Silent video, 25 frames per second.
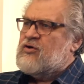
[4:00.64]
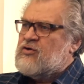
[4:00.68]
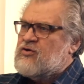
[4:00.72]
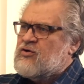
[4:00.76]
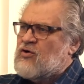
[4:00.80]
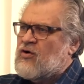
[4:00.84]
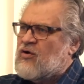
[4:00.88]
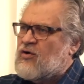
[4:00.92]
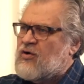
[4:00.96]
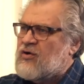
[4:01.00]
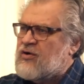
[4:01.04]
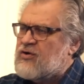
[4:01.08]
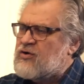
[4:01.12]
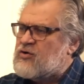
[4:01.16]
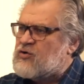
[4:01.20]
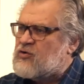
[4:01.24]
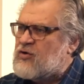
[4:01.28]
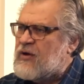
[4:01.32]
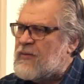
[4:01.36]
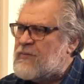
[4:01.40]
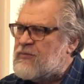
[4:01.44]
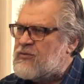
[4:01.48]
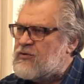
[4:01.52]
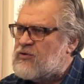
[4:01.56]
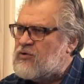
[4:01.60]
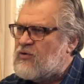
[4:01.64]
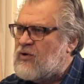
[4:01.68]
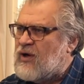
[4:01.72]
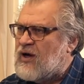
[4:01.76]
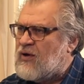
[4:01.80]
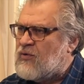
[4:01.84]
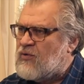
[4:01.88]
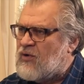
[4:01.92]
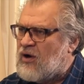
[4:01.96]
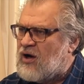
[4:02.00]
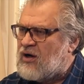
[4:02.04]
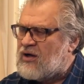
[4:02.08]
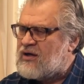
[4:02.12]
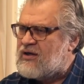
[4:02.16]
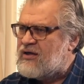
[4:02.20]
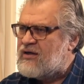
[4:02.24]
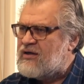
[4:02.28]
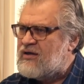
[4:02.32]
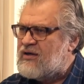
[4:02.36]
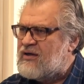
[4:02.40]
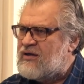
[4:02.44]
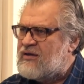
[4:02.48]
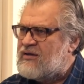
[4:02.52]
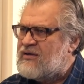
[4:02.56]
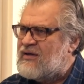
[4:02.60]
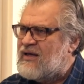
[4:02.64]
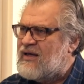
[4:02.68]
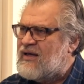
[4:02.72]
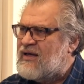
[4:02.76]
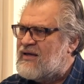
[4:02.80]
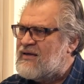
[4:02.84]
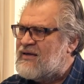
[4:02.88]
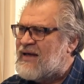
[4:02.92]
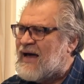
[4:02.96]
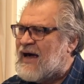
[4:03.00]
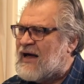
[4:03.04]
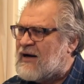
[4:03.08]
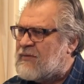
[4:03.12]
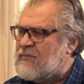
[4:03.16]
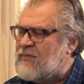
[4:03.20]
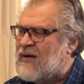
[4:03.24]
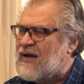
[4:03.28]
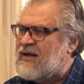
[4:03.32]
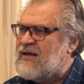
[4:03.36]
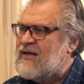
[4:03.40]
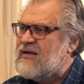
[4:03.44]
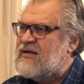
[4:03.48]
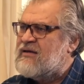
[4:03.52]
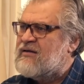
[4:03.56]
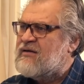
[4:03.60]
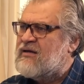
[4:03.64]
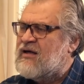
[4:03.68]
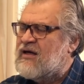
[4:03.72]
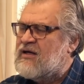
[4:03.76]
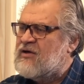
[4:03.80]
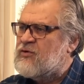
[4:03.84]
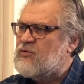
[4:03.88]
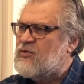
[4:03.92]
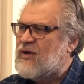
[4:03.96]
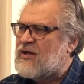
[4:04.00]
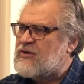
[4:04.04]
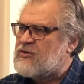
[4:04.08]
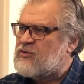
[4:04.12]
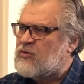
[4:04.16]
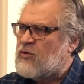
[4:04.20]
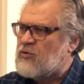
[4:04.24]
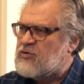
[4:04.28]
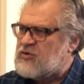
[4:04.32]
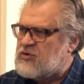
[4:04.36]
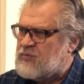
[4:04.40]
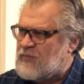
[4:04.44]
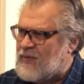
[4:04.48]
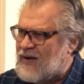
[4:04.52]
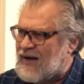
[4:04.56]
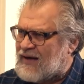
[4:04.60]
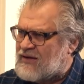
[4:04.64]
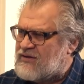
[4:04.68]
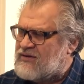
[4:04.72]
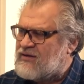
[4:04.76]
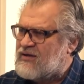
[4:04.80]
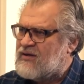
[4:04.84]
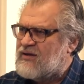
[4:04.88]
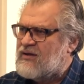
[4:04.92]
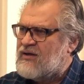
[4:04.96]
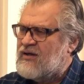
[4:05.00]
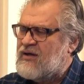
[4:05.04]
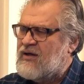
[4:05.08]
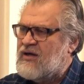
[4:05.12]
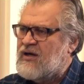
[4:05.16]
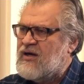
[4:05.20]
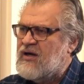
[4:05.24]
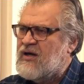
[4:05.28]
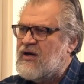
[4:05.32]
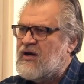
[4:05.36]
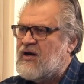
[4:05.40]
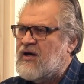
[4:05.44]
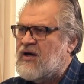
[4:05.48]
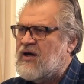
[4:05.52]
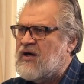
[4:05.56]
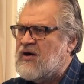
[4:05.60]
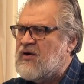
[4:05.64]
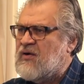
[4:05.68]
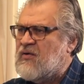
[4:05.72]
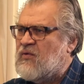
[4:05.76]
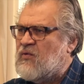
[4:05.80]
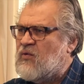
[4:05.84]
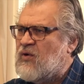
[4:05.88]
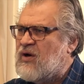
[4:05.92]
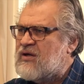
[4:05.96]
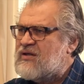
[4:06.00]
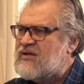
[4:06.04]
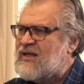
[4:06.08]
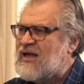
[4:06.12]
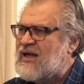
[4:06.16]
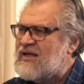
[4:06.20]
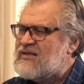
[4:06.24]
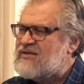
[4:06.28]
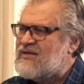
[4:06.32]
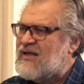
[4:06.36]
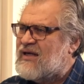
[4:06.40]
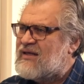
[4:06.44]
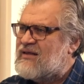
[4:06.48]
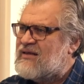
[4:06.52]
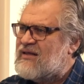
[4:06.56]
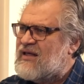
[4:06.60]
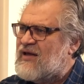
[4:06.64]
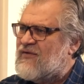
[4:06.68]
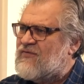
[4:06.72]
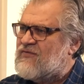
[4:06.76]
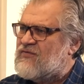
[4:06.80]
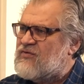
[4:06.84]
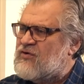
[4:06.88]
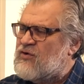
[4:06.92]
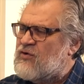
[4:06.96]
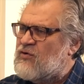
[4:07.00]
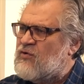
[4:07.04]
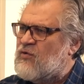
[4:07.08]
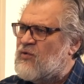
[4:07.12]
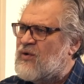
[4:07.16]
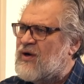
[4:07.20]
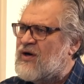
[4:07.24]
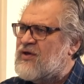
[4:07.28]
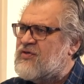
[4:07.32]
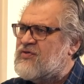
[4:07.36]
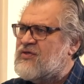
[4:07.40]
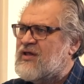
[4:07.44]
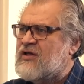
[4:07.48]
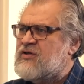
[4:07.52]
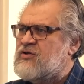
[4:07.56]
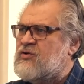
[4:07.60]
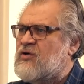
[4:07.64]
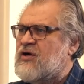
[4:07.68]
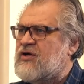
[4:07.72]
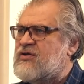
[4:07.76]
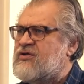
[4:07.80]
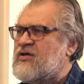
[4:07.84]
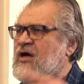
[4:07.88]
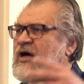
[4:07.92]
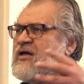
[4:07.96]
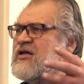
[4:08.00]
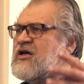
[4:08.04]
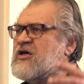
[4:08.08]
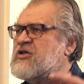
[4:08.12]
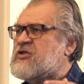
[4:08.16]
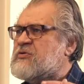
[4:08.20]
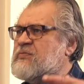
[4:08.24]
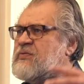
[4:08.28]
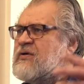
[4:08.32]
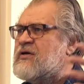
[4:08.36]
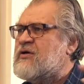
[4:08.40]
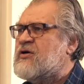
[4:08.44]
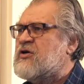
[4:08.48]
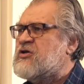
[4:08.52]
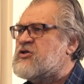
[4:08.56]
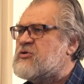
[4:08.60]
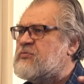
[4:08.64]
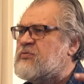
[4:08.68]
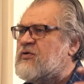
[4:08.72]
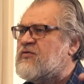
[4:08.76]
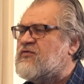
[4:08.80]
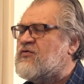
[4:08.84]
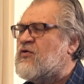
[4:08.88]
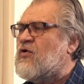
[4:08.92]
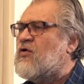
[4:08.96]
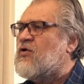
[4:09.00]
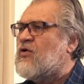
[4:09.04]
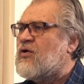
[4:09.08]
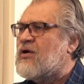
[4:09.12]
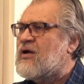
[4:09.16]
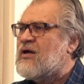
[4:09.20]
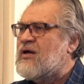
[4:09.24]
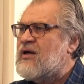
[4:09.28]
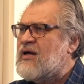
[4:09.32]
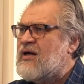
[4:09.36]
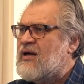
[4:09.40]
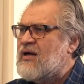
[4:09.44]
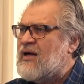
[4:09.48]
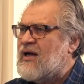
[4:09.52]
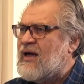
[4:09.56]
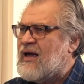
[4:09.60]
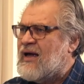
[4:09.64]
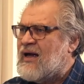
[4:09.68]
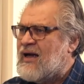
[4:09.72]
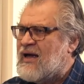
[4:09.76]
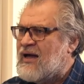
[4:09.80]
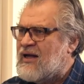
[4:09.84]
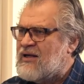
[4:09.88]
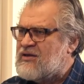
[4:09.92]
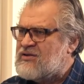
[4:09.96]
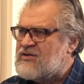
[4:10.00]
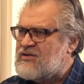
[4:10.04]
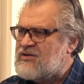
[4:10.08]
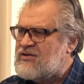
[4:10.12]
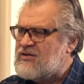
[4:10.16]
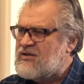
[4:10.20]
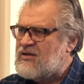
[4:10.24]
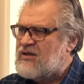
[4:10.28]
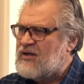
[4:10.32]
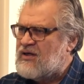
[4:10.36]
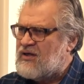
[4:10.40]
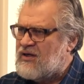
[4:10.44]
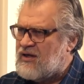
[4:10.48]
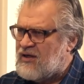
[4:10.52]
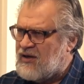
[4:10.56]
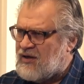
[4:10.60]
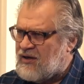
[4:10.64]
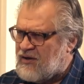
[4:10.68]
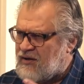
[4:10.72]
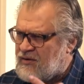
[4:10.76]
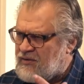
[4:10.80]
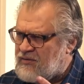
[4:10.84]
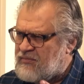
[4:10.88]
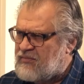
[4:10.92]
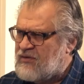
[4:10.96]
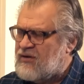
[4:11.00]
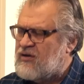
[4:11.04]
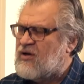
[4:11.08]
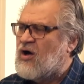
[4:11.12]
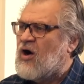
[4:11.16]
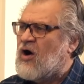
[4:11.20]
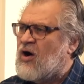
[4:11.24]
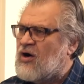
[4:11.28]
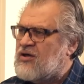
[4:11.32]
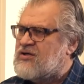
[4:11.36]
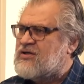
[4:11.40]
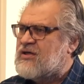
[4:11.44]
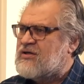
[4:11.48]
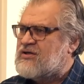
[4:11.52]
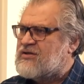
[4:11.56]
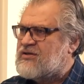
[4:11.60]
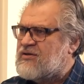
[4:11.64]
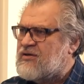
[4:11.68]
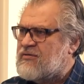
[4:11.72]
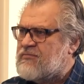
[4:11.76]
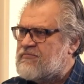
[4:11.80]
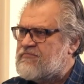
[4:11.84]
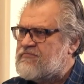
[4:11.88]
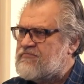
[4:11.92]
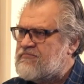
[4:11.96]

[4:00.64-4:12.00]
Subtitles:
your trip to Iraq in Arbaeen, in retrospect. What has that left you with that you had not experienced before as an artist?